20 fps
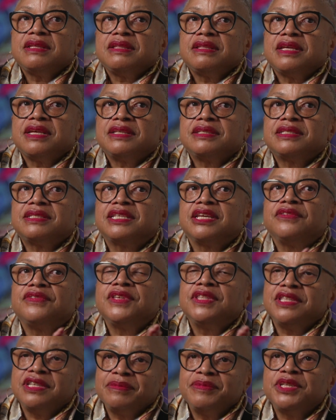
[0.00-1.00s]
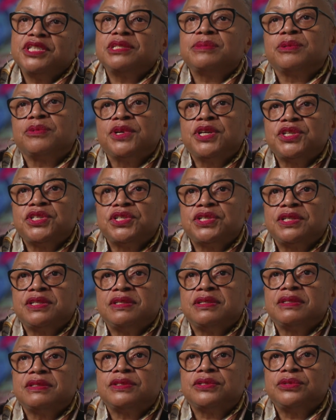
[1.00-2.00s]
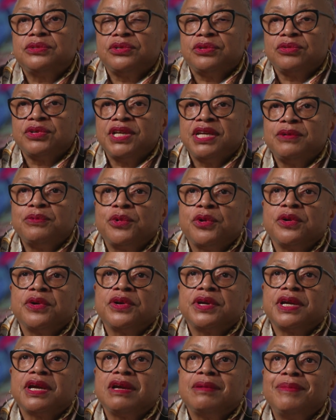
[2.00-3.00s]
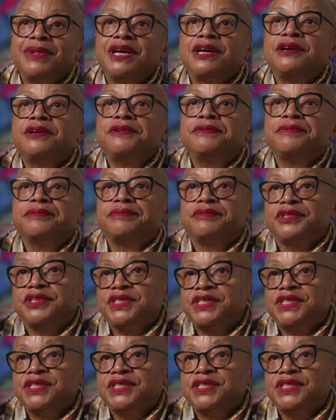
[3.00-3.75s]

that's giving them inspiration to create work about the